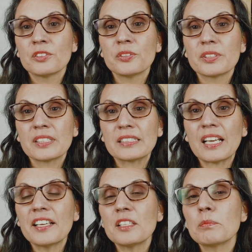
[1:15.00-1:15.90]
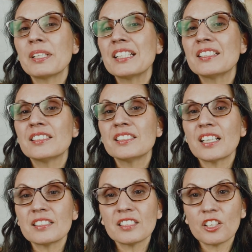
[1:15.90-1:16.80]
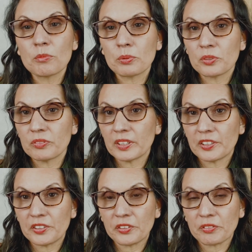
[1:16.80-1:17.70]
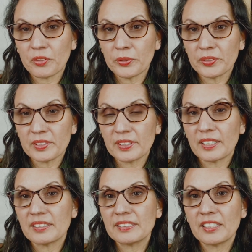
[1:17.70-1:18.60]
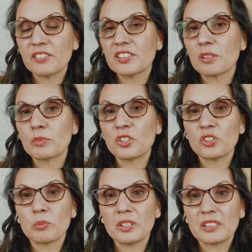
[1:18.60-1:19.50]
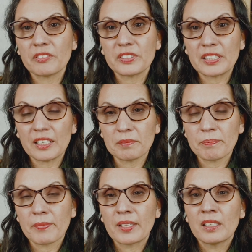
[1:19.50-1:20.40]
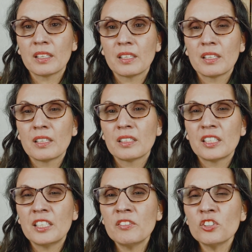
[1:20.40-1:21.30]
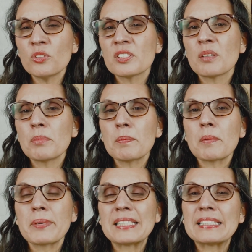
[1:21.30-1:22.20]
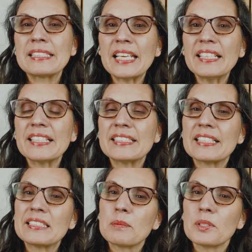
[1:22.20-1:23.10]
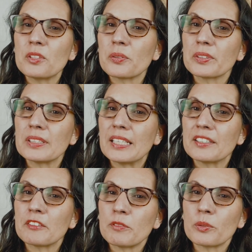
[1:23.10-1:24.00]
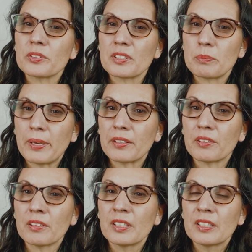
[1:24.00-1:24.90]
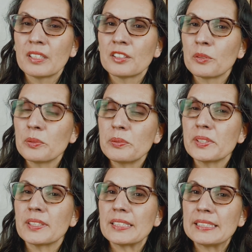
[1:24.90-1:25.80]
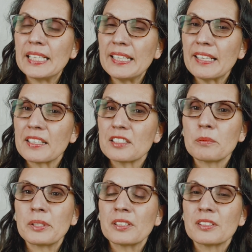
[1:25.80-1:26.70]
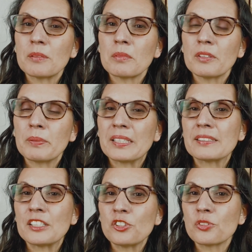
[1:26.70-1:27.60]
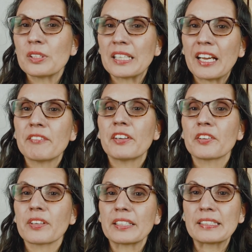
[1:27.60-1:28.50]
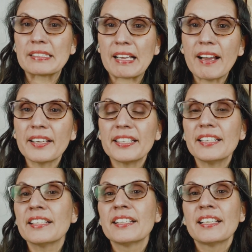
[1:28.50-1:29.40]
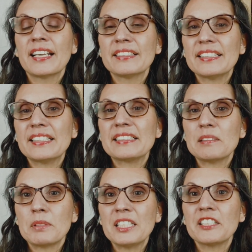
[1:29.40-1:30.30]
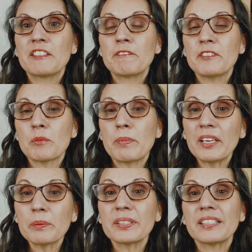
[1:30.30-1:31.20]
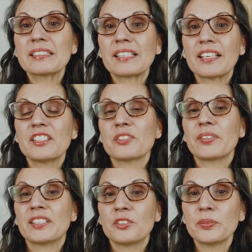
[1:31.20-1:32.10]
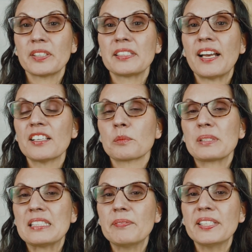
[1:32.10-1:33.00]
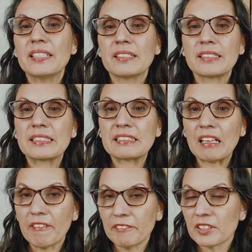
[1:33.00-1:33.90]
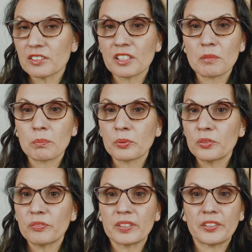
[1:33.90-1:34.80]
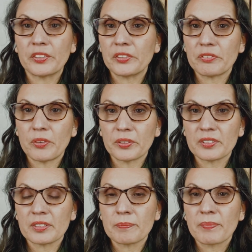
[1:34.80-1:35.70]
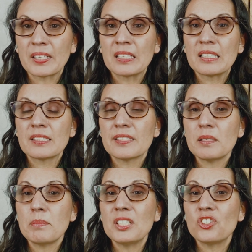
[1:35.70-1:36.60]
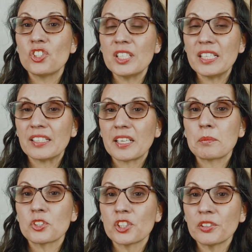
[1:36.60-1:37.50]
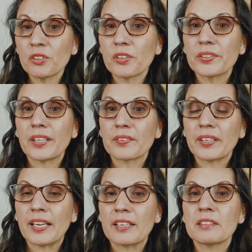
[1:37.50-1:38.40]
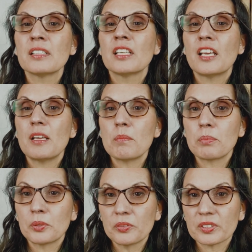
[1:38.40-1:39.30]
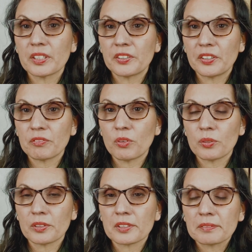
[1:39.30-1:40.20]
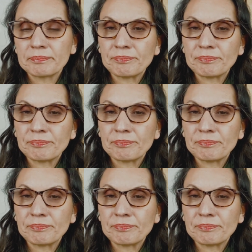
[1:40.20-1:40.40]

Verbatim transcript: reduces anxiety, but it does not improve clarity or focus. That is never something CBD's ever done even though some people may say they take CBD during the day and their focus is better, the only reason they say that is because it, because they usually they have underlying anxiety and they take CBD and they feel better with the anxiety so they can do their task. But CBD in itself does not improve clarity or focus. CBG, cannabigerol, on the other hand, improves clarity and focus.